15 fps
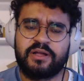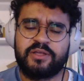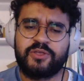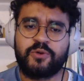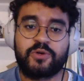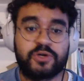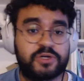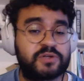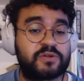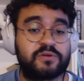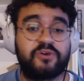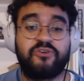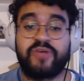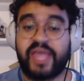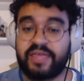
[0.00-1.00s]
you could
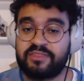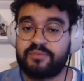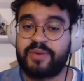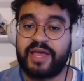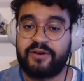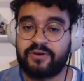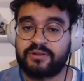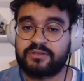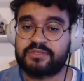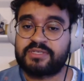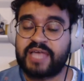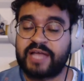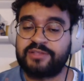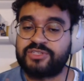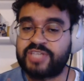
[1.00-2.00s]
create the parents
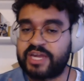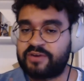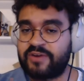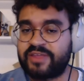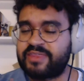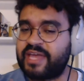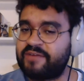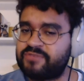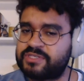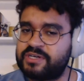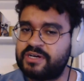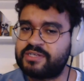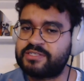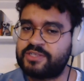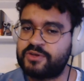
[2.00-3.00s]
and generate the
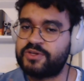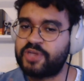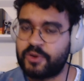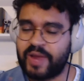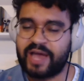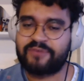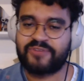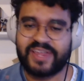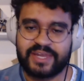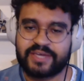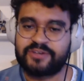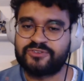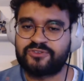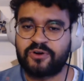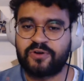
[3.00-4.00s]
avatar so you don't have any
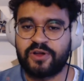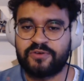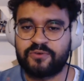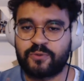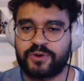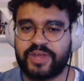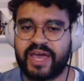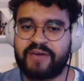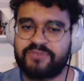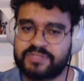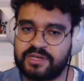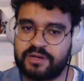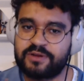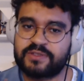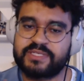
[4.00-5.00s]
control over what your
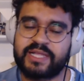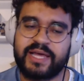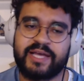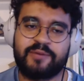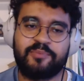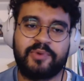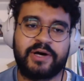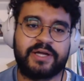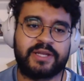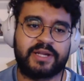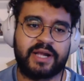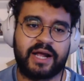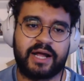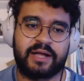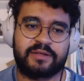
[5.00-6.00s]
avatar looks like but
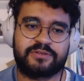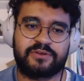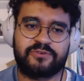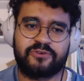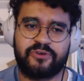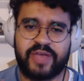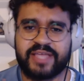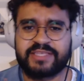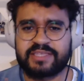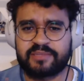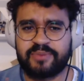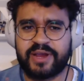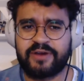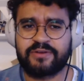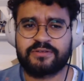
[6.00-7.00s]
uh, sort of creating the
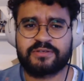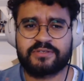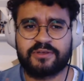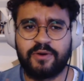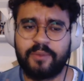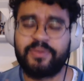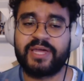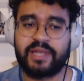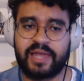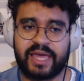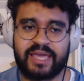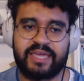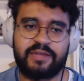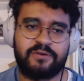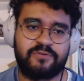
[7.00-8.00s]
parents so a bit
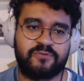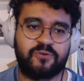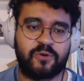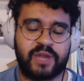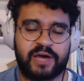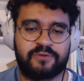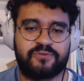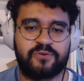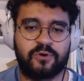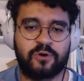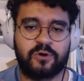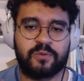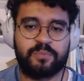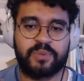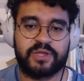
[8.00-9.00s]
like in fallout
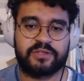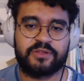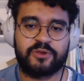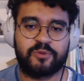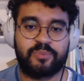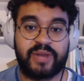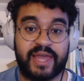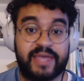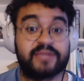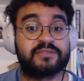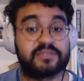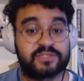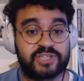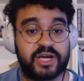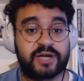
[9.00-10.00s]
4 but you play as
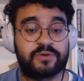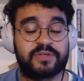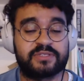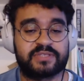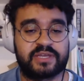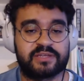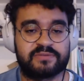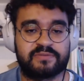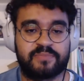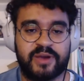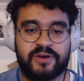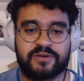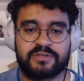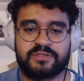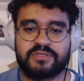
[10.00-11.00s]
the child instead of the
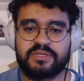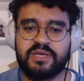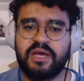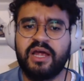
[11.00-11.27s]
parents